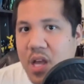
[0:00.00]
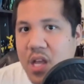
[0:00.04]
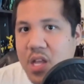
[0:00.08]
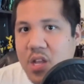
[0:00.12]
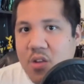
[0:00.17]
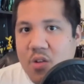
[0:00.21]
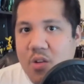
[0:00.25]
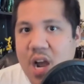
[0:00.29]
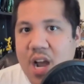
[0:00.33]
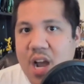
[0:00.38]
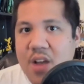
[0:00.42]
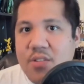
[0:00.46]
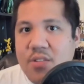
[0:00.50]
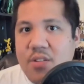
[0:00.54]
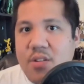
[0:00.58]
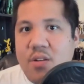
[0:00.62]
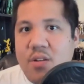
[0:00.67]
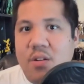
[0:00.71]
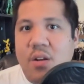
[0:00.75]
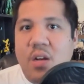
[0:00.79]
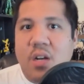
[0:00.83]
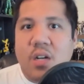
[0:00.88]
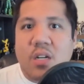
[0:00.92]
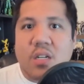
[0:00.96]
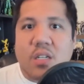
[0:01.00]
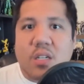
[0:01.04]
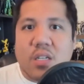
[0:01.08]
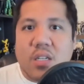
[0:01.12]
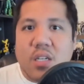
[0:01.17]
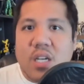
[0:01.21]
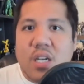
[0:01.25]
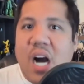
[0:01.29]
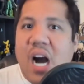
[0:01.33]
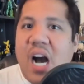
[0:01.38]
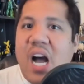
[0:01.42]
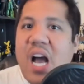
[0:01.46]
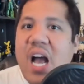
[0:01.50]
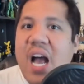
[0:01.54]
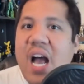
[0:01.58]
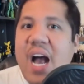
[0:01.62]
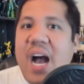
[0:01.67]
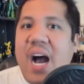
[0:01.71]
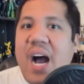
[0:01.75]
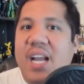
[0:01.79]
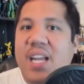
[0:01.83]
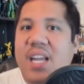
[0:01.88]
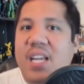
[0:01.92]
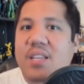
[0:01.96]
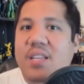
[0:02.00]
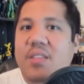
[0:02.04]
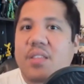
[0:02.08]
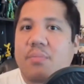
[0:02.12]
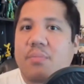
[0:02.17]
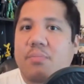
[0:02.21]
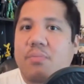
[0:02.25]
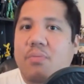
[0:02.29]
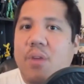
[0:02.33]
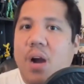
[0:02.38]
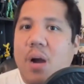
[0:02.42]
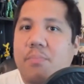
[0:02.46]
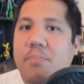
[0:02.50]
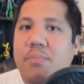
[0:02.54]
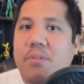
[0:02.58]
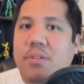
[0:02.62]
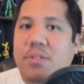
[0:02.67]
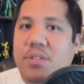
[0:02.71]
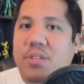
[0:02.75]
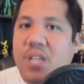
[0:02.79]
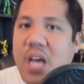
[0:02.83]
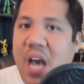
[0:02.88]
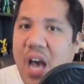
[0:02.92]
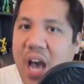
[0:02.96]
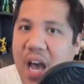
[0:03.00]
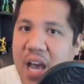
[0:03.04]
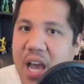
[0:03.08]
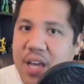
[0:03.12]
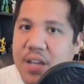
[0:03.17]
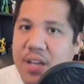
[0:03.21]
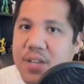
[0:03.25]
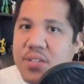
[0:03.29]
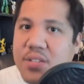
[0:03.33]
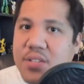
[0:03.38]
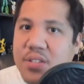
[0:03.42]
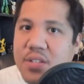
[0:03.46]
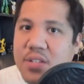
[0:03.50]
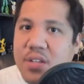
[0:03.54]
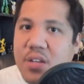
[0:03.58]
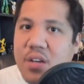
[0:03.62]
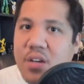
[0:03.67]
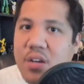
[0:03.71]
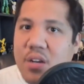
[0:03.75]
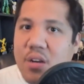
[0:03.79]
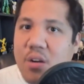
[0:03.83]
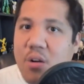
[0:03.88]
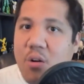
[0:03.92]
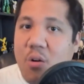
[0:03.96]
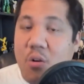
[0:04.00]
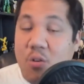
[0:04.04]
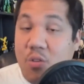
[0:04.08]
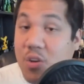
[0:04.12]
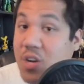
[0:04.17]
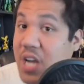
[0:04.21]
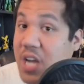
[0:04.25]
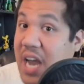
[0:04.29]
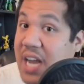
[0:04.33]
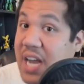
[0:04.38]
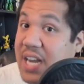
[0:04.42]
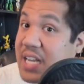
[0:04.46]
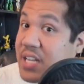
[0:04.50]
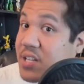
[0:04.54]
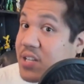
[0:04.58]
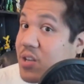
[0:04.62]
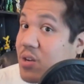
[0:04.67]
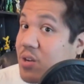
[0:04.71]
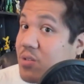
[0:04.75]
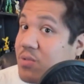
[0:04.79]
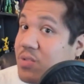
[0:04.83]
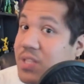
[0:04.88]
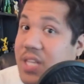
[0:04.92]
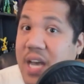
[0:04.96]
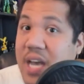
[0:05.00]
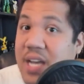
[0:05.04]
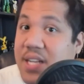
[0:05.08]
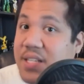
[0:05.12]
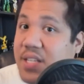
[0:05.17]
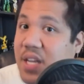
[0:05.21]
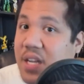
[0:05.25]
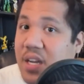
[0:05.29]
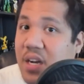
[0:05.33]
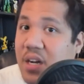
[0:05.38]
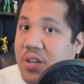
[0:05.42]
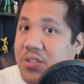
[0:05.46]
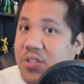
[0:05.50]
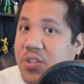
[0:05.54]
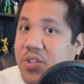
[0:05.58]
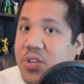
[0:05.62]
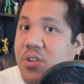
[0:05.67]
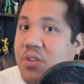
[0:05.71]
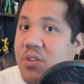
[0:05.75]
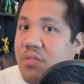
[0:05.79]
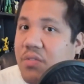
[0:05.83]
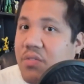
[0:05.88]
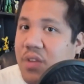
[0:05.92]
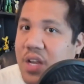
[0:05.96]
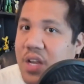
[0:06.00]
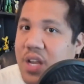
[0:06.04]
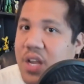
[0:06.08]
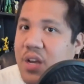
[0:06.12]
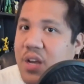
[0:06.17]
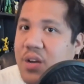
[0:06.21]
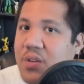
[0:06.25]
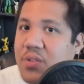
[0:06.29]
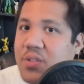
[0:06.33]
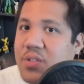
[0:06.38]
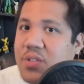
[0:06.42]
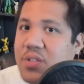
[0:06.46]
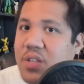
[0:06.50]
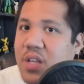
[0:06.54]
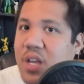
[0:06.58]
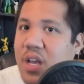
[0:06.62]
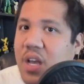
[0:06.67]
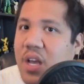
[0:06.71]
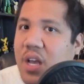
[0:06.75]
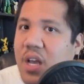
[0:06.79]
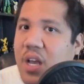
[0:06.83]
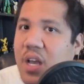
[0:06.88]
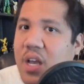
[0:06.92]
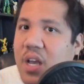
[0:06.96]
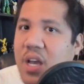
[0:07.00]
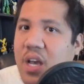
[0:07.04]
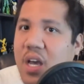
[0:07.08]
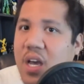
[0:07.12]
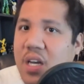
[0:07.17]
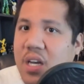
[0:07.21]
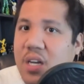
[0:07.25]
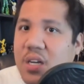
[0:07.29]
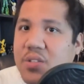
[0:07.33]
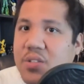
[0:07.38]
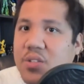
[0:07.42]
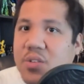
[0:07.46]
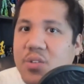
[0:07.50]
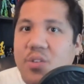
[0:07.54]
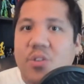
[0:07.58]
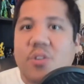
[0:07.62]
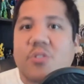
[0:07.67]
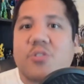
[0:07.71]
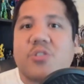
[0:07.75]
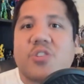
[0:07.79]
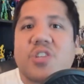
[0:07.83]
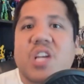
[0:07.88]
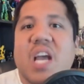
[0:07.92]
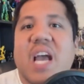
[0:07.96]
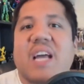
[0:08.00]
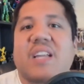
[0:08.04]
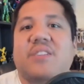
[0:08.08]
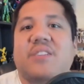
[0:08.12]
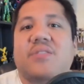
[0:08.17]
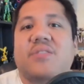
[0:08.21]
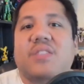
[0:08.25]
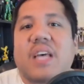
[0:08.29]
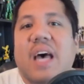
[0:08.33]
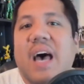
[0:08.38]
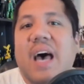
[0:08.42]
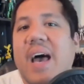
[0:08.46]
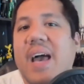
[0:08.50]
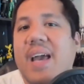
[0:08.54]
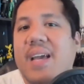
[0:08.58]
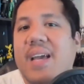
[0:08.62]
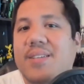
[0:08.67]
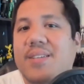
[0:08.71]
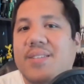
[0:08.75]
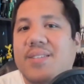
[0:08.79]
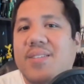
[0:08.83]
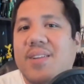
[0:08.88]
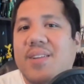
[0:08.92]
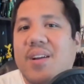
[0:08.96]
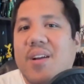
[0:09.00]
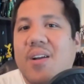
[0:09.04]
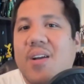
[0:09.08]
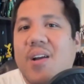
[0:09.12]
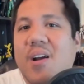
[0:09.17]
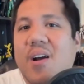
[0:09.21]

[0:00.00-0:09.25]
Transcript: You're either not adding the proper tags or adding no tags at all to your videos, and also your channel tags